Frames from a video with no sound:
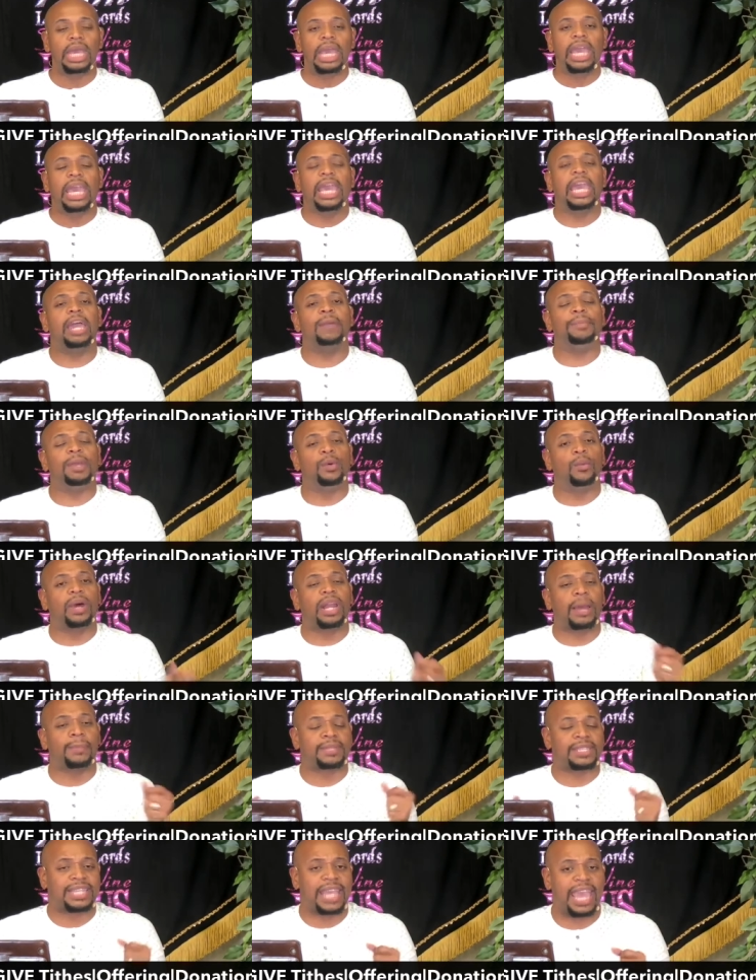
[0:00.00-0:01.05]
Hear me what
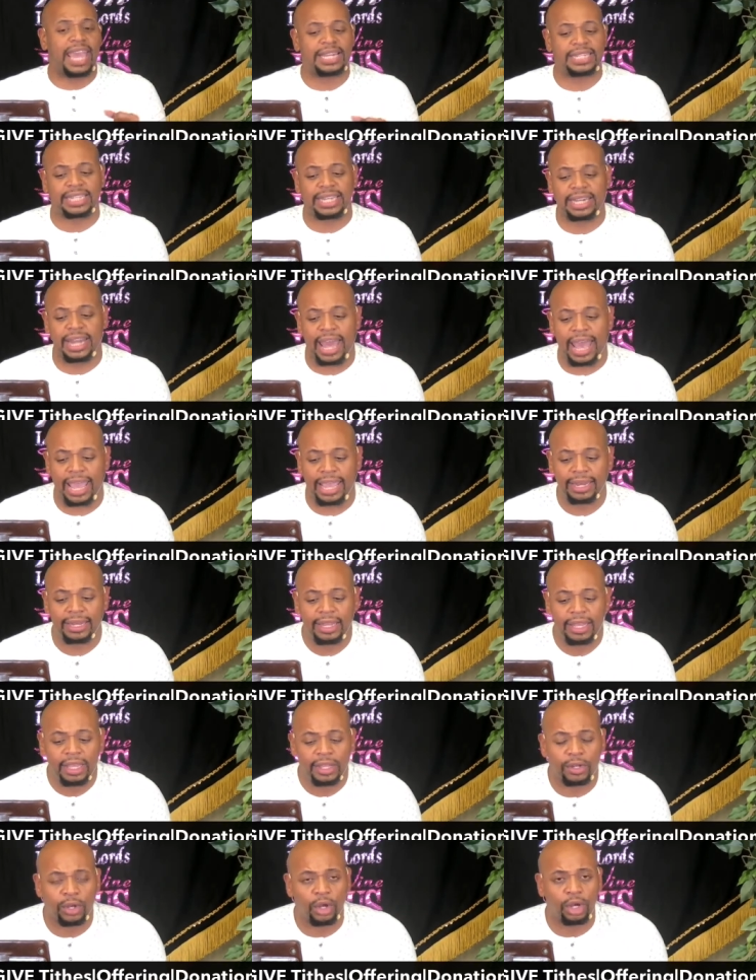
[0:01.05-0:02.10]
I'm saying tonight.
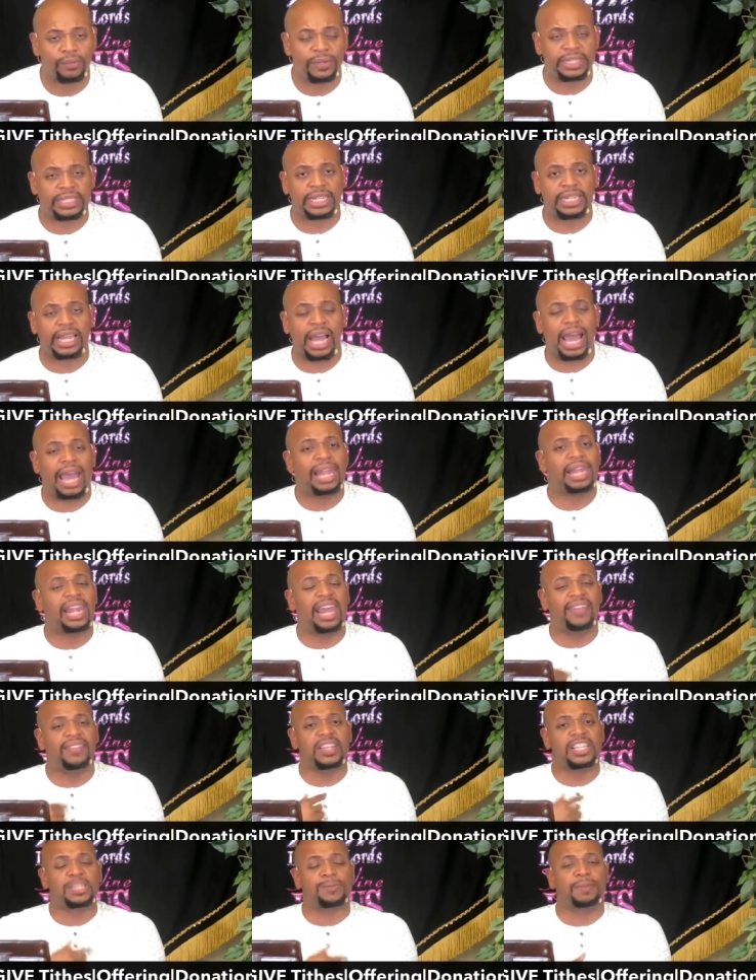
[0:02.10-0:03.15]
Glory to God. And
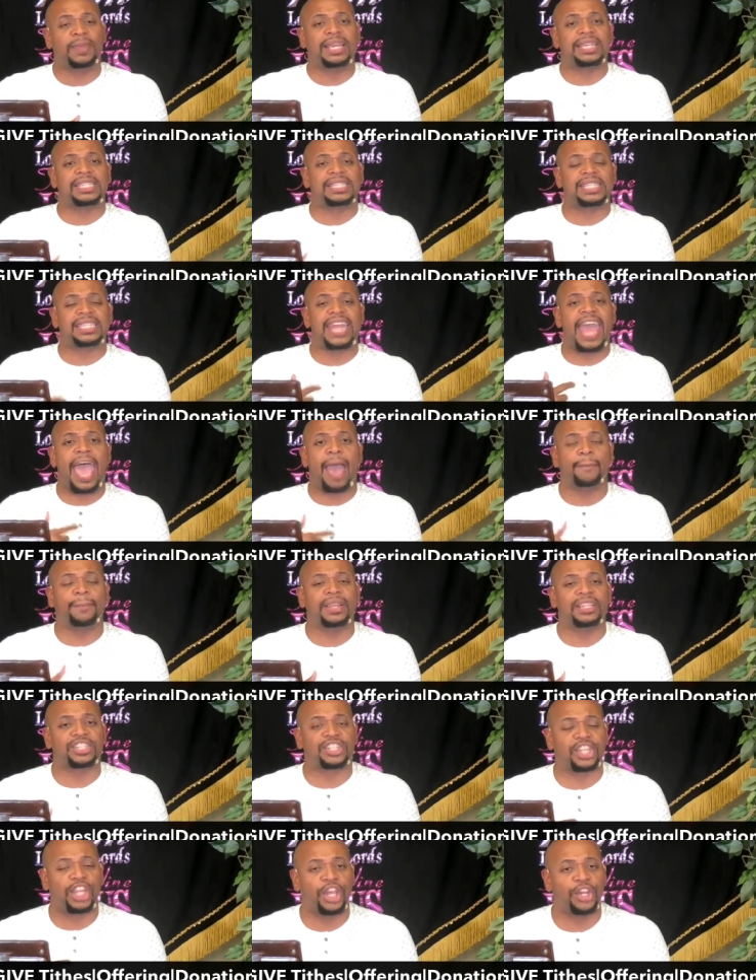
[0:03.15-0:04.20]
let this be
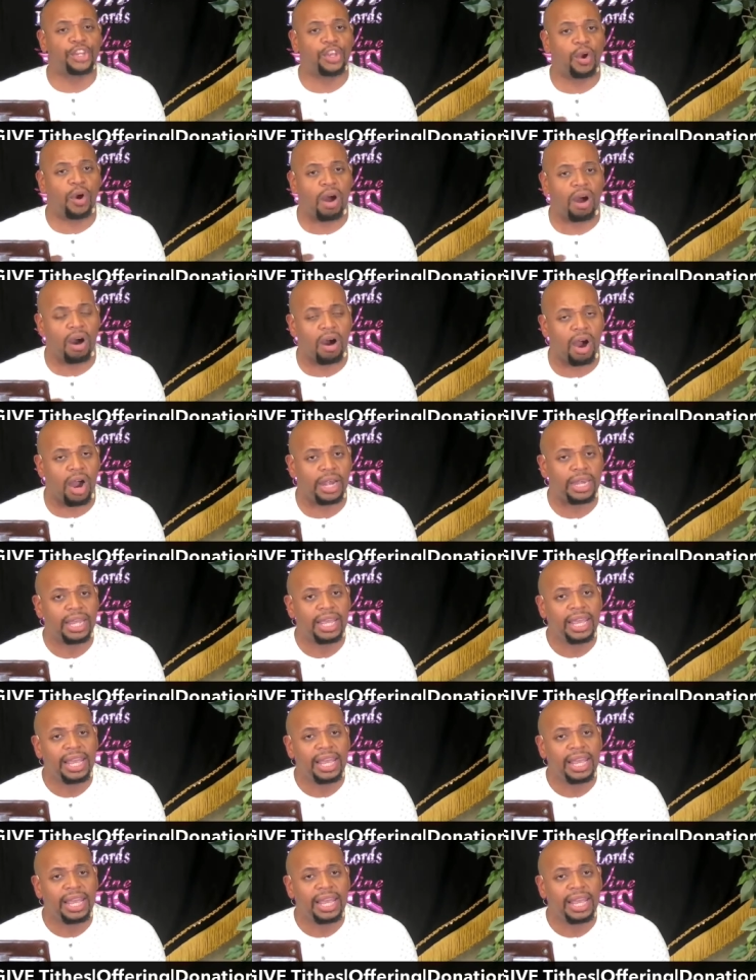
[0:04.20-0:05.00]
established in your heart.